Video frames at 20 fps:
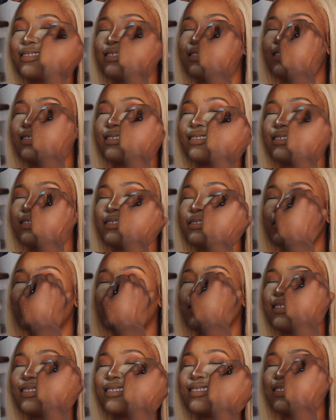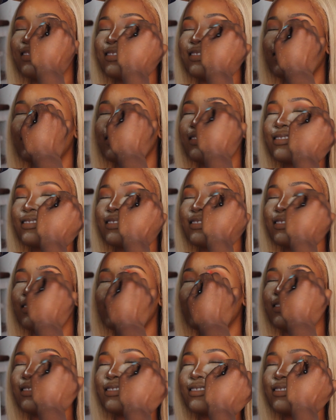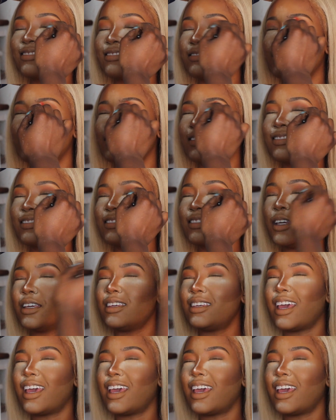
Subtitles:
you guys can just kind of see the shades that I pick and choose